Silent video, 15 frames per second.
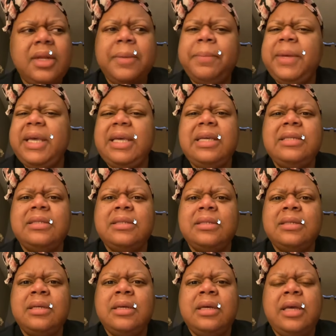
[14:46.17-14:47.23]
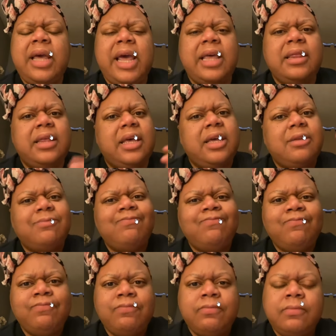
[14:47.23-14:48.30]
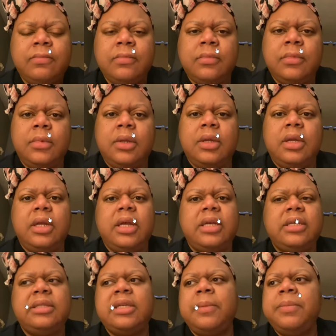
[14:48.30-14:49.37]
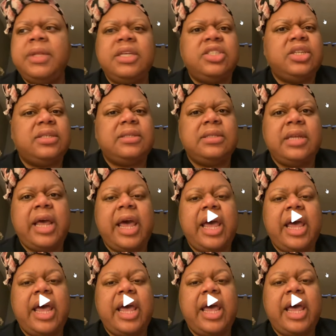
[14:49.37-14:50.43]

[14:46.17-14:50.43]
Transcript: peace, and then something just snapped. That's some